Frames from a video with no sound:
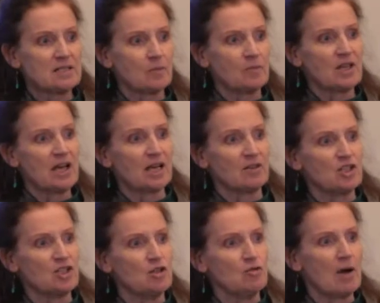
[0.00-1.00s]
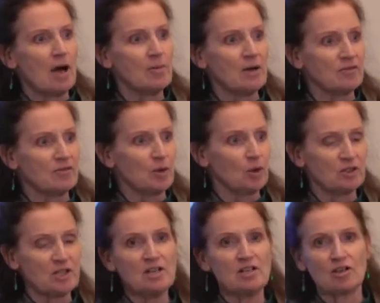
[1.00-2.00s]
something out of a new rubber from
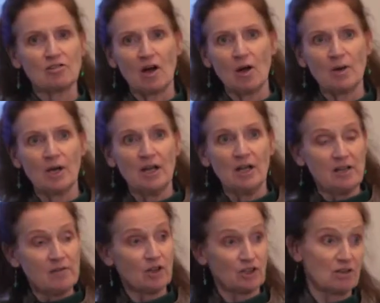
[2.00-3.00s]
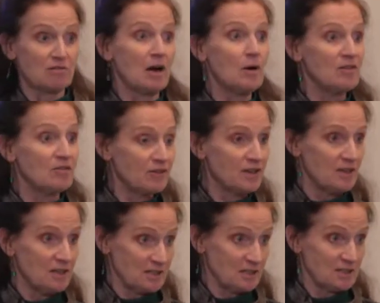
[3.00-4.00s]
alternate crop, you've got to grow it
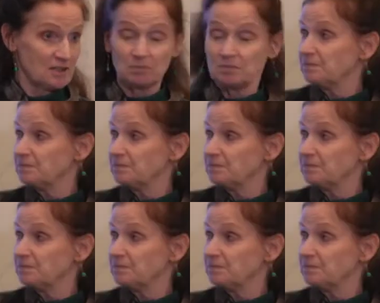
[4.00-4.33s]
first.